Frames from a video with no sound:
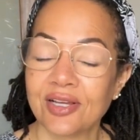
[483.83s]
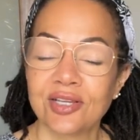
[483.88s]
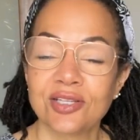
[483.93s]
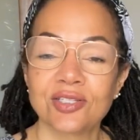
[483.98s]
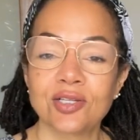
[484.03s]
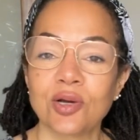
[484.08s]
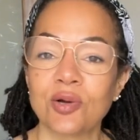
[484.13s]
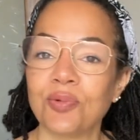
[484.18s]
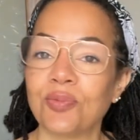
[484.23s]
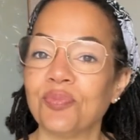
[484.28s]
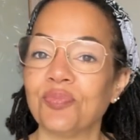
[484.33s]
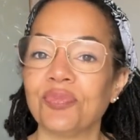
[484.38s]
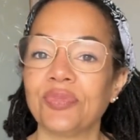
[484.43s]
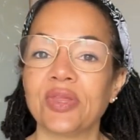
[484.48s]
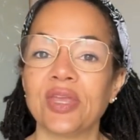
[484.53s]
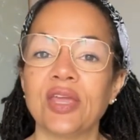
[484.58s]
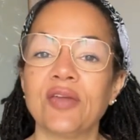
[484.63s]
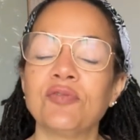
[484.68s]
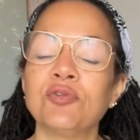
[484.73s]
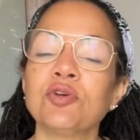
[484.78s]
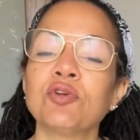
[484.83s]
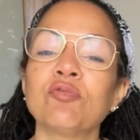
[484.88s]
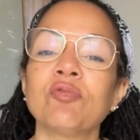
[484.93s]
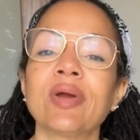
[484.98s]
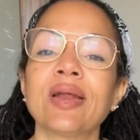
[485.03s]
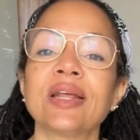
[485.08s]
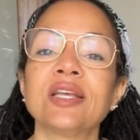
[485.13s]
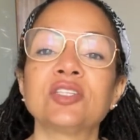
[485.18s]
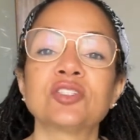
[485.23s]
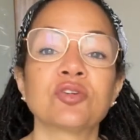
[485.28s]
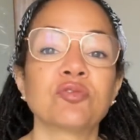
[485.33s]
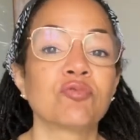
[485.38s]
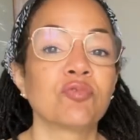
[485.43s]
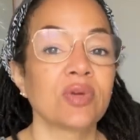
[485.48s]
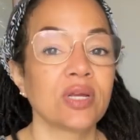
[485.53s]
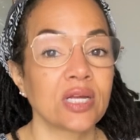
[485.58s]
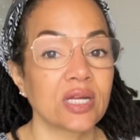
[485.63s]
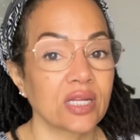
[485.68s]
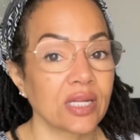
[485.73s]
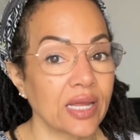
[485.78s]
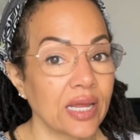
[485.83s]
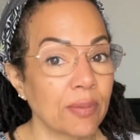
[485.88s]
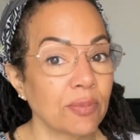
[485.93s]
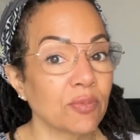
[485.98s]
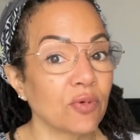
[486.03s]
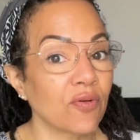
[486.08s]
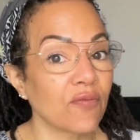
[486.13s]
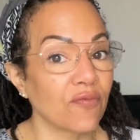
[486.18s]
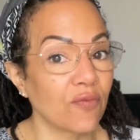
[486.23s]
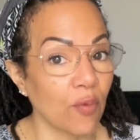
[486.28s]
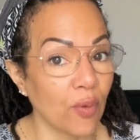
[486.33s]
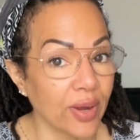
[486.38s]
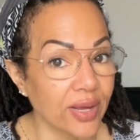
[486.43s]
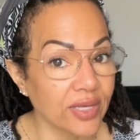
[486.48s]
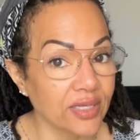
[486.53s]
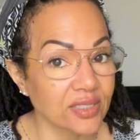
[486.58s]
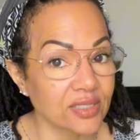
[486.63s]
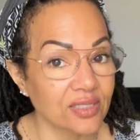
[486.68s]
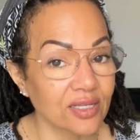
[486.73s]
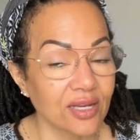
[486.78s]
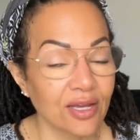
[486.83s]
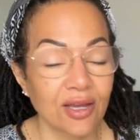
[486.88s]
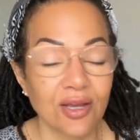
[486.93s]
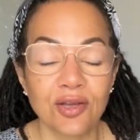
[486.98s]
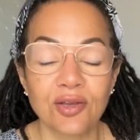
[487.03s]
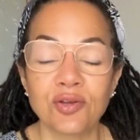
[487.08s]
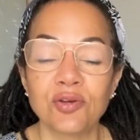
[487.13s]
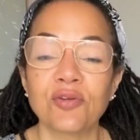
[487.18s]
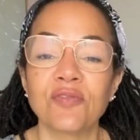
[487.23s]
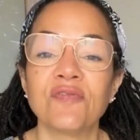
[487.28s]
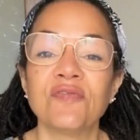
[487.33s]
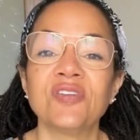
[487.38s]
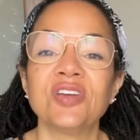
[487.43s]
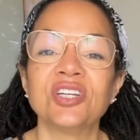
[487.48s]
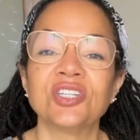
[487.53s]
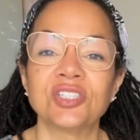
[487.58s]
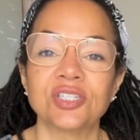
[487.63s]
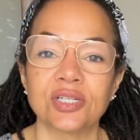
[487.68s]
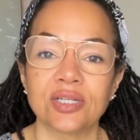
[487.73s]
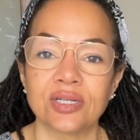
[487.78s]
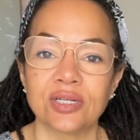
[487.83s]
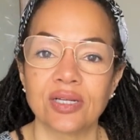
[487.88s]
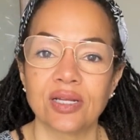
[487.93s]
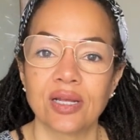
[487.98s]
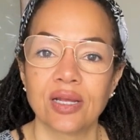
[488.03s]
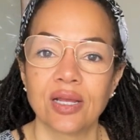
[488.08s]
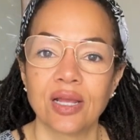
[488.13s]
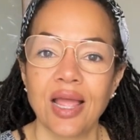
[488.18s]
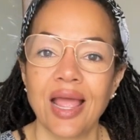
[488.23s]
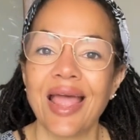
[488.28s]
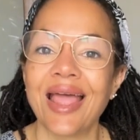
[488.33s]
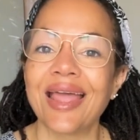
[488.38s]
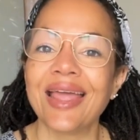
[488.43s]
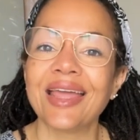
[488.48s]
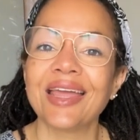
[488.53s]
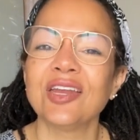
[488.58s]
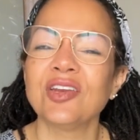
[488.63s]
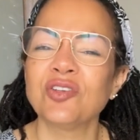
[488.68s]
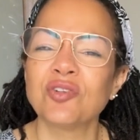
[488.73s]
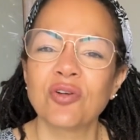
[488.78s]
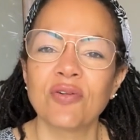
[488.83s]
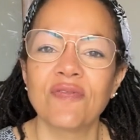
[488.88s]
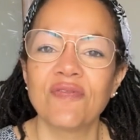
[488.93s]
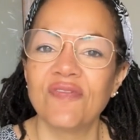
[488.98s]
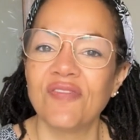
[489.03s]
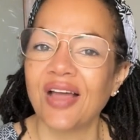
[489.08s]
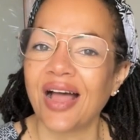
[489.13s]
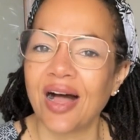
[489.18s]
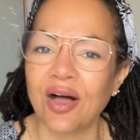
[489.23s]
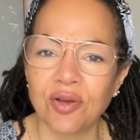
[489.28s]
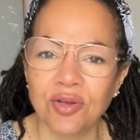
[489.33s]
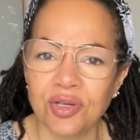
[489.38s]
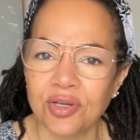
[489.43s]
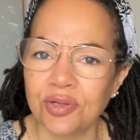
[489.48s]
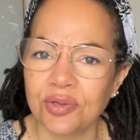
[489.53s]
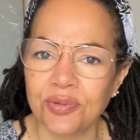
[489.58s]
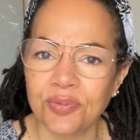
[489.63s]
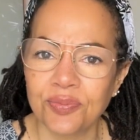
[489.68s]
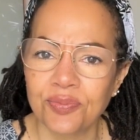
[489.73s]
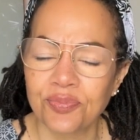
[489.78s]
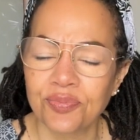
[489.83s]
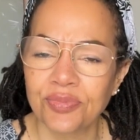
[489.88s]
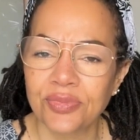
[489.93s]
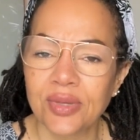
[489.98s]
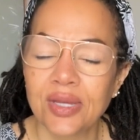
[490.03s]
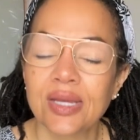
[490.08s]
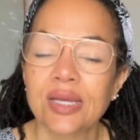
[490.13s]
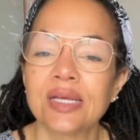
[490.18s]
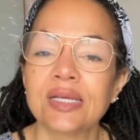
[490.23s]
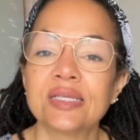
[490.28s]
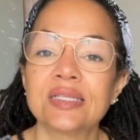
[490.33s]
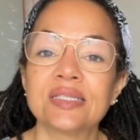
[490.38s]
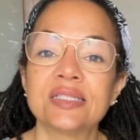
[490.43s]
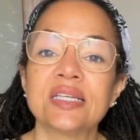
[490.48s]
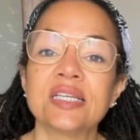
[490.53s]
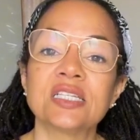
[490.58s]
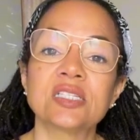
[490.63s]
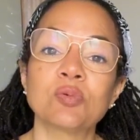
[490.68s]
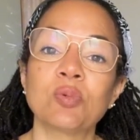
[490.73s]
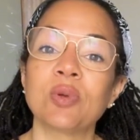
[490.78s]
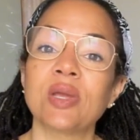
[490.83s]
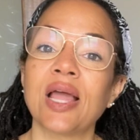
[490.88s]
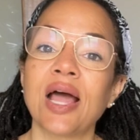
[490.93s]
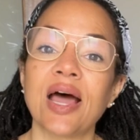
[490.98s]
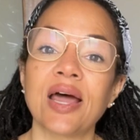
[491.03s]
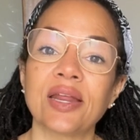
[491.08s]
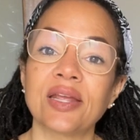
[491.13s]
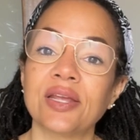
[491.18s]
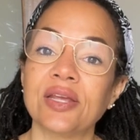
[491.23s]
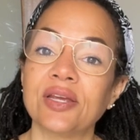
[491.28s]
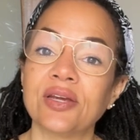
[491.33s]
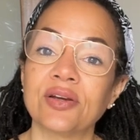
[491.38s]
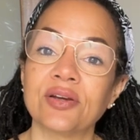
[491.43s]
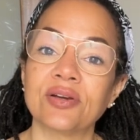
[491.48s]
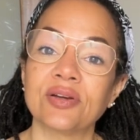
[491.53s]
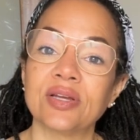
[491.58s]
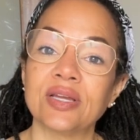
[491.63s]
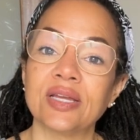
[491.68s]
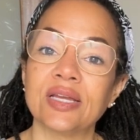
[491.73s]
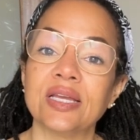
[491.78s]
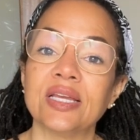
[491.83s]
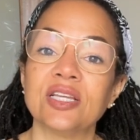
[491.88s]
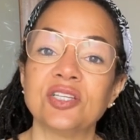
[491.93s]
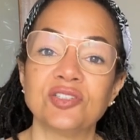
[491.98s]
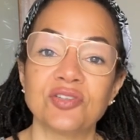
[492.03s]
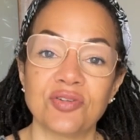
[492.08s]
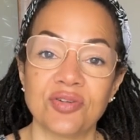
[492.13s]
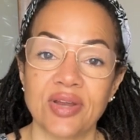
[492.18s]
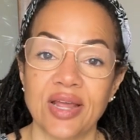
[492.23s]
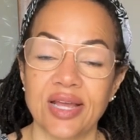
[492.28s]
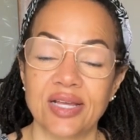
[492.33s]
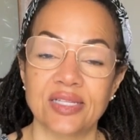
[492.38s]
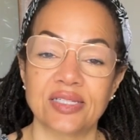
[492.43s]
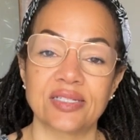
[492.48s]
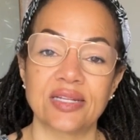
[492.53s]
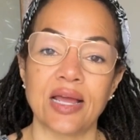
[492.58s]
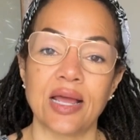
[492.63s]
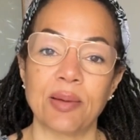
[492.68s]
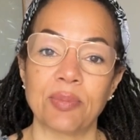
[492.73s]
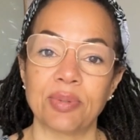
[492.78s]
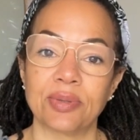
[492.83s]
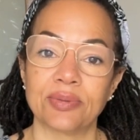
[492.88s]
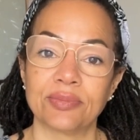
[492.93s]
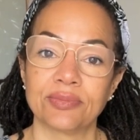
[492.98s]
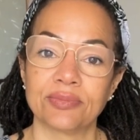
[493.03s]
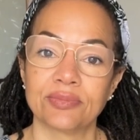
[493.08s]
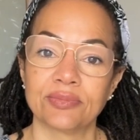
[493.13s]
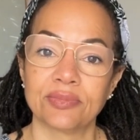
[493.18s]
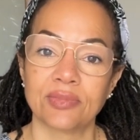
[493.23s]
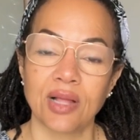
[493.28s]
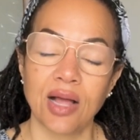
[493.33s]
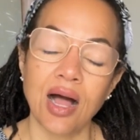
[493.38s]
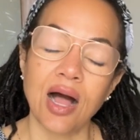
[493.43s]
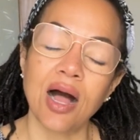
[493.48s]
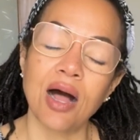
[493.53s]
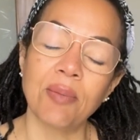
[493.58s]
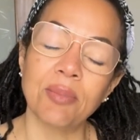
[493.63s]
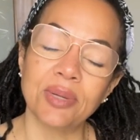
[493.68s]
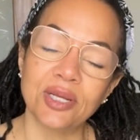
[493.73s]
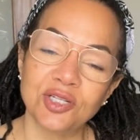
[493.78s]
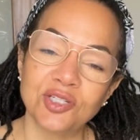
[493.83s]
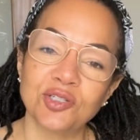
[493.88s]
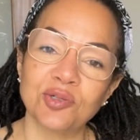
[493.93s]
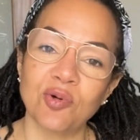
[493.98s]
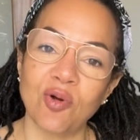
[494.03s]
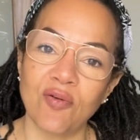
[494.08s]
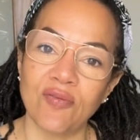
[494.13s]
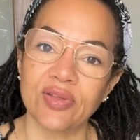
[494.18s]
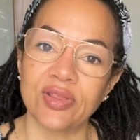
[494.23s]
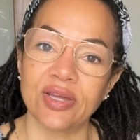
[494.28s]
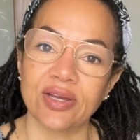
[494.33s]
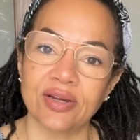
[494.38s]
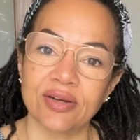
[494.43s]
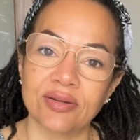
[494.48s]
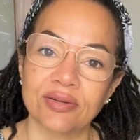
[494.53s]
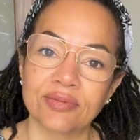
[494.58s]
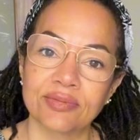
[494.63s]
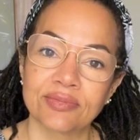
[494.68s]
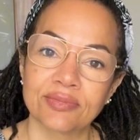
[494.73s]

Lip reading: So if you're ready to reclaim your voice, your vision, and your value, Sis We Outta Here is your next step. I'll meet you over there.